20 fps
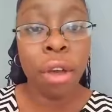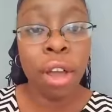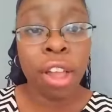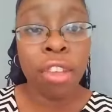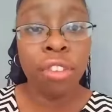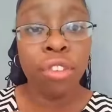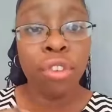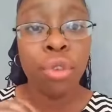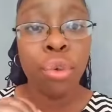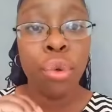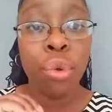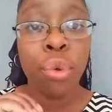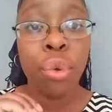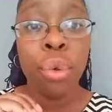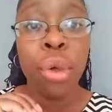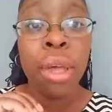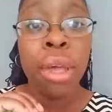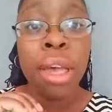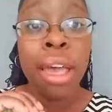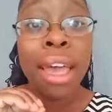for us
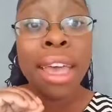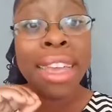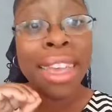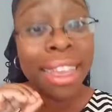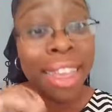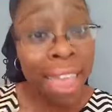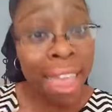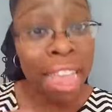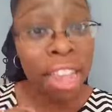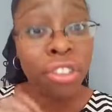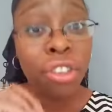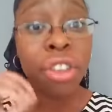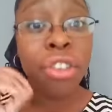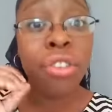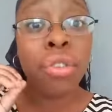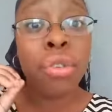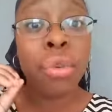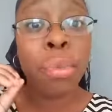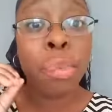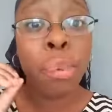to engage
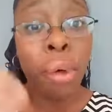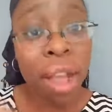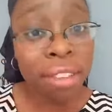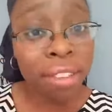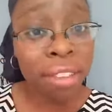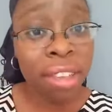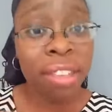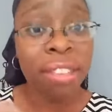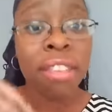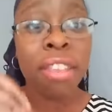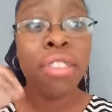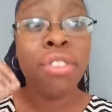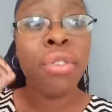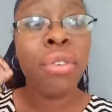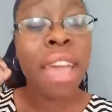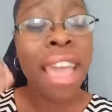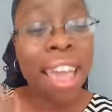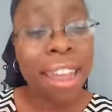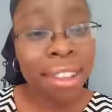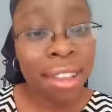and to process and
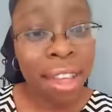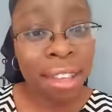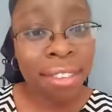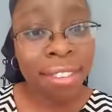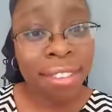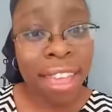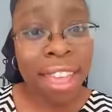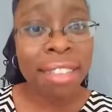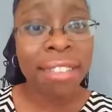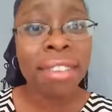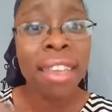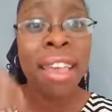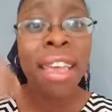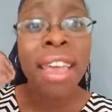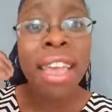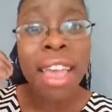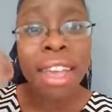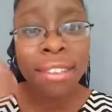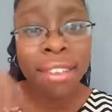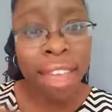to an- assess
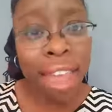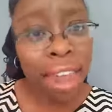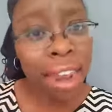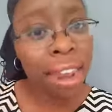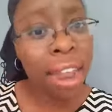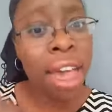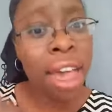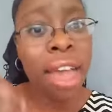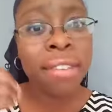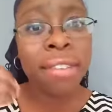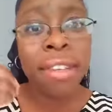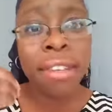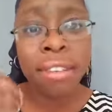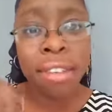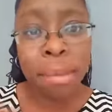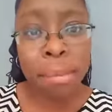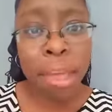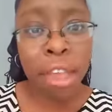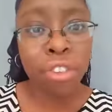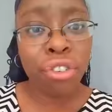and to analyze
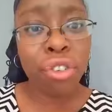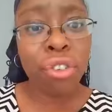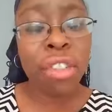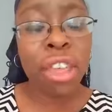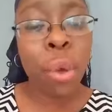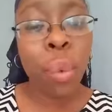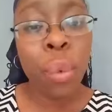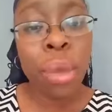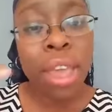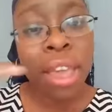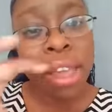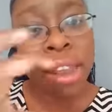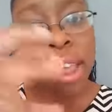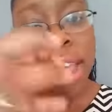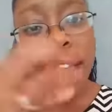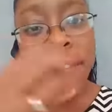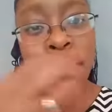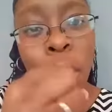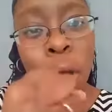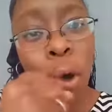and to make sure that we
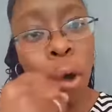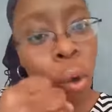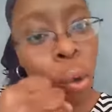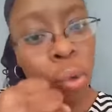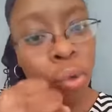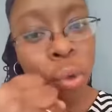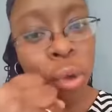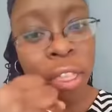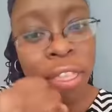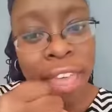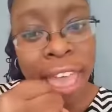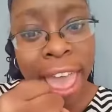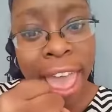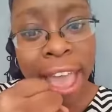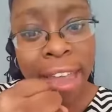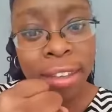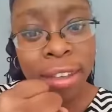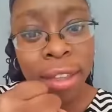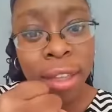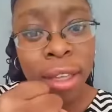can have a hold on
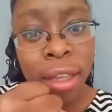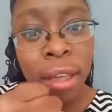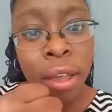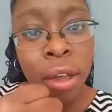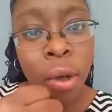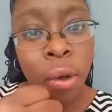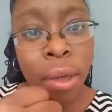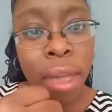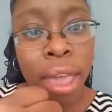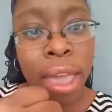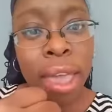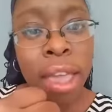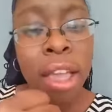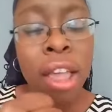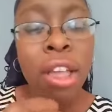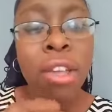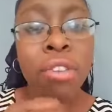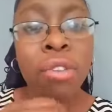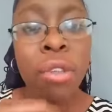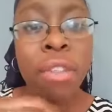that,
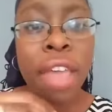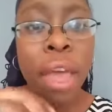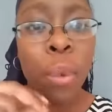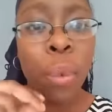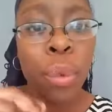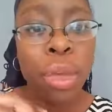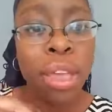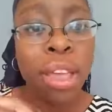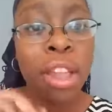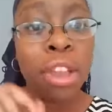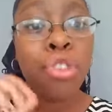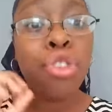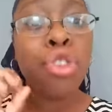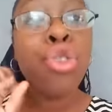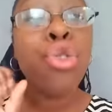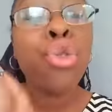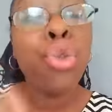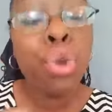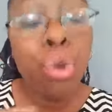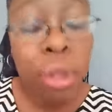okay, so that we can
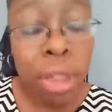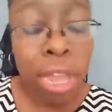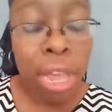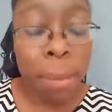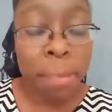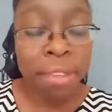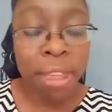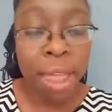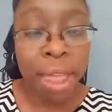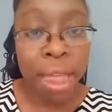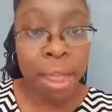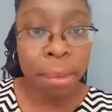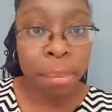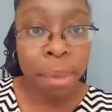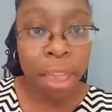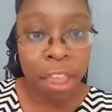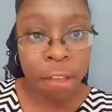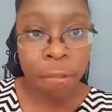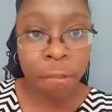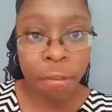truly
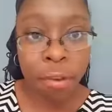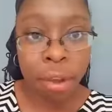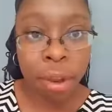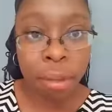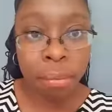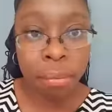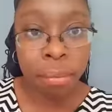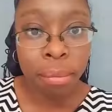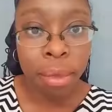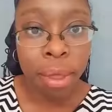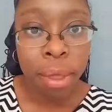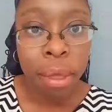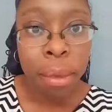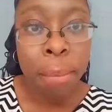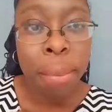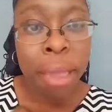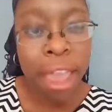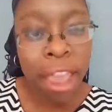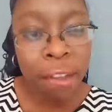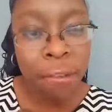obtain pain freedom
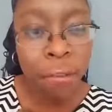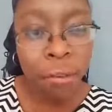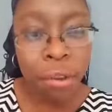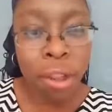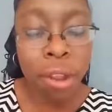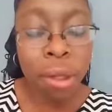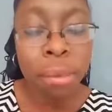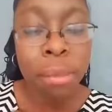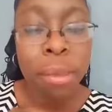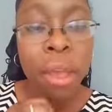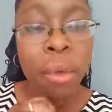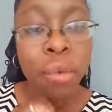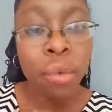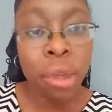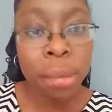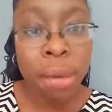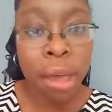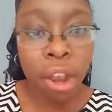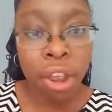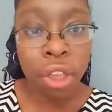pain freedom, and
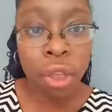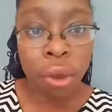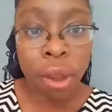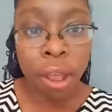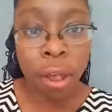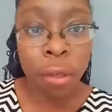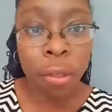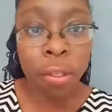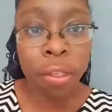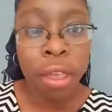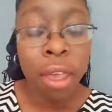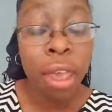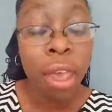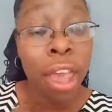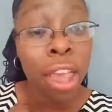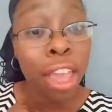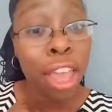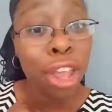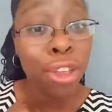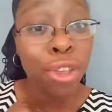rebounding your health.
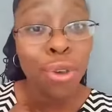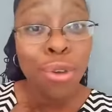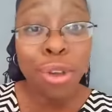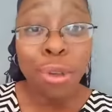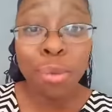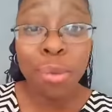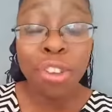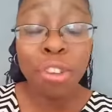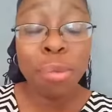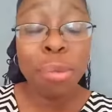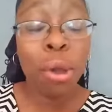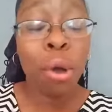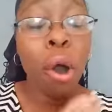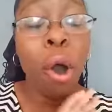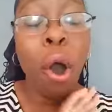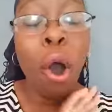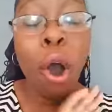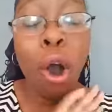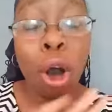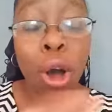Again, you can reach me
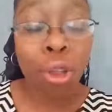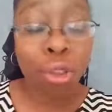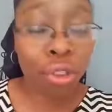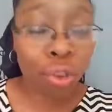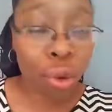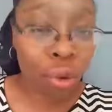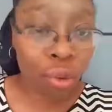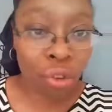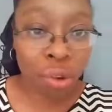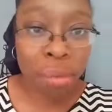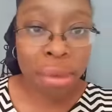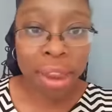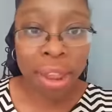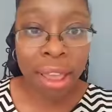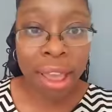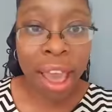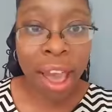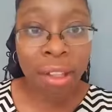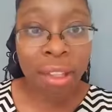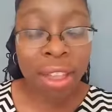on all social
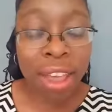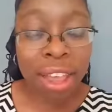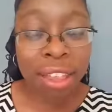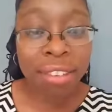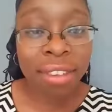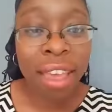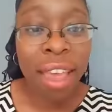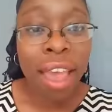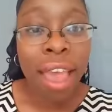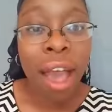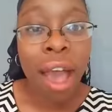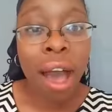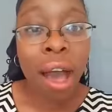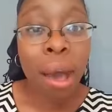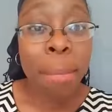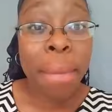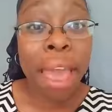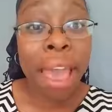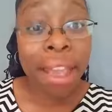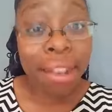media outlets
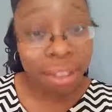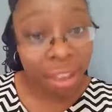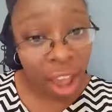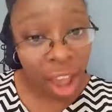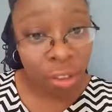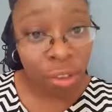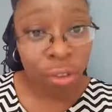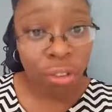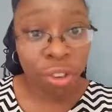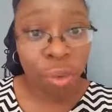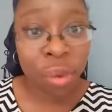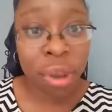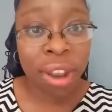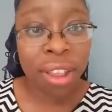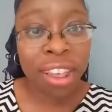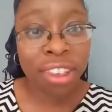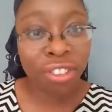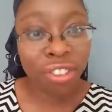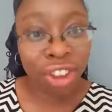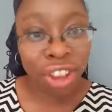um, at Dr.
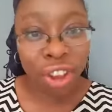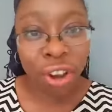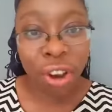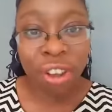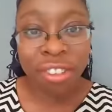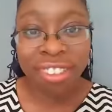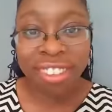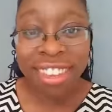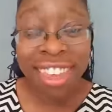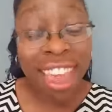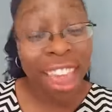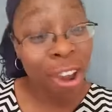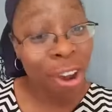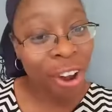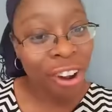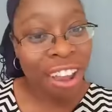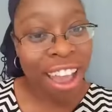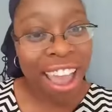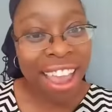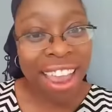Zarinah. That's D R Z
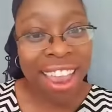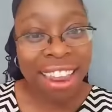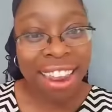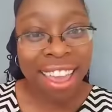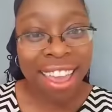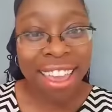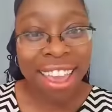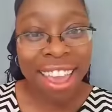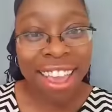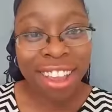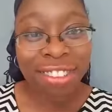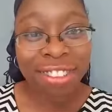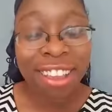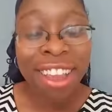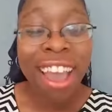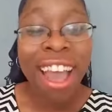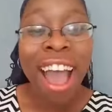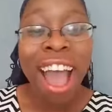A R I N A H.